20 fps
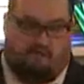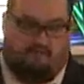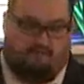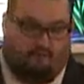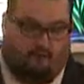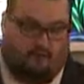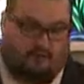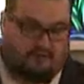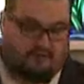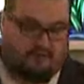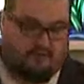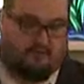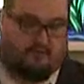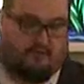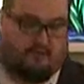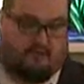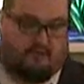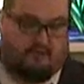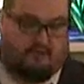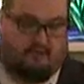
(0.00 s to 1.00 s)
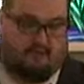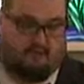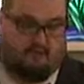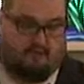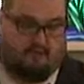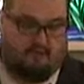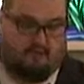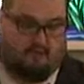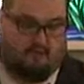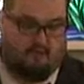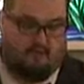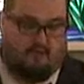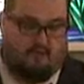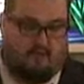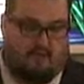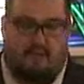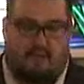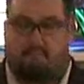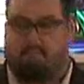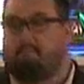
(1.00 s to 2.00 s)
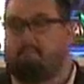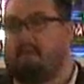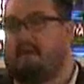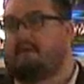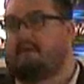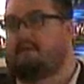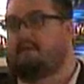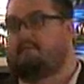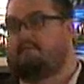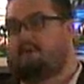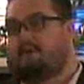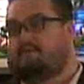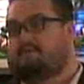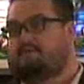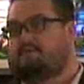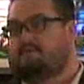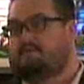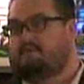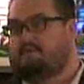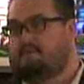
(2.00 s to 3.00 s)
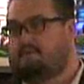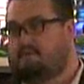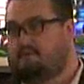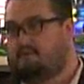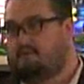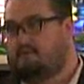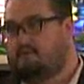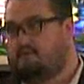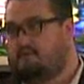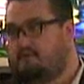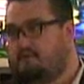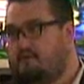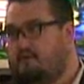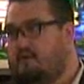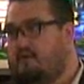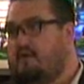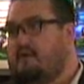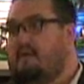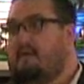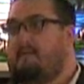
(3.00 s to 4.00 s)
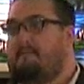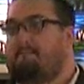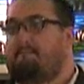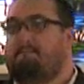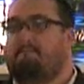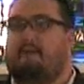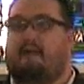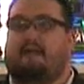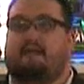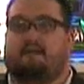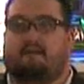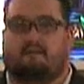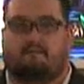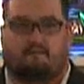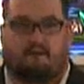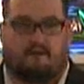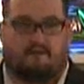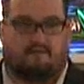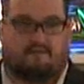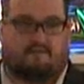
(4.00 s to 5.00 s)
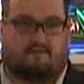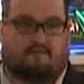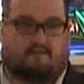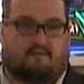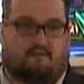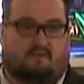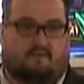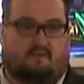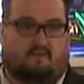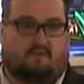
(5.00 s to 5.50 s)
Unfortunately, many of us, many of us